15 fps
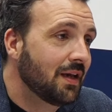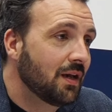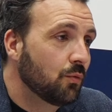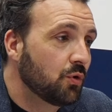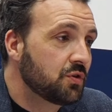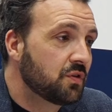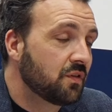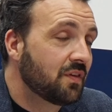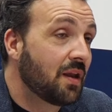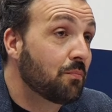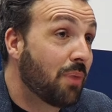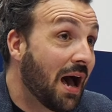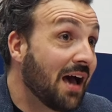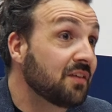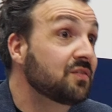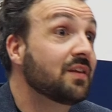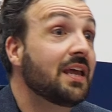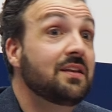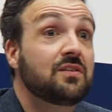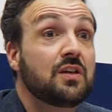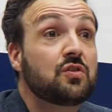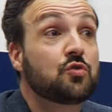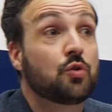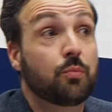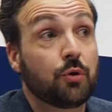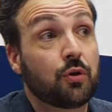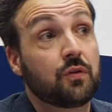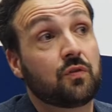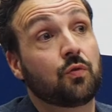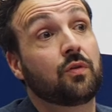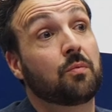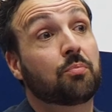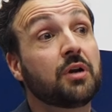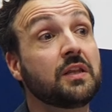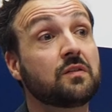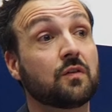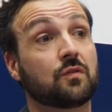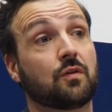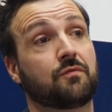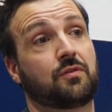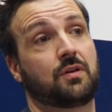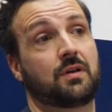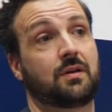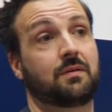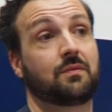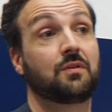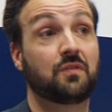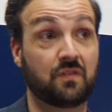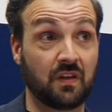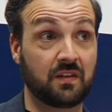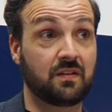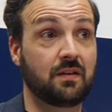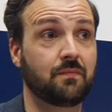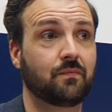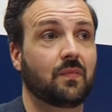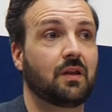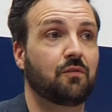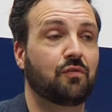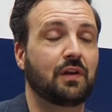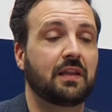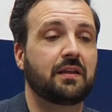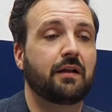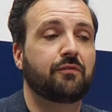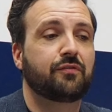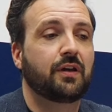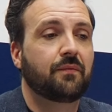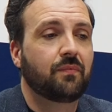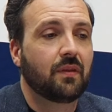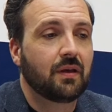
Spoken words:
passed and distributed to the printers of the city in Philadelphia.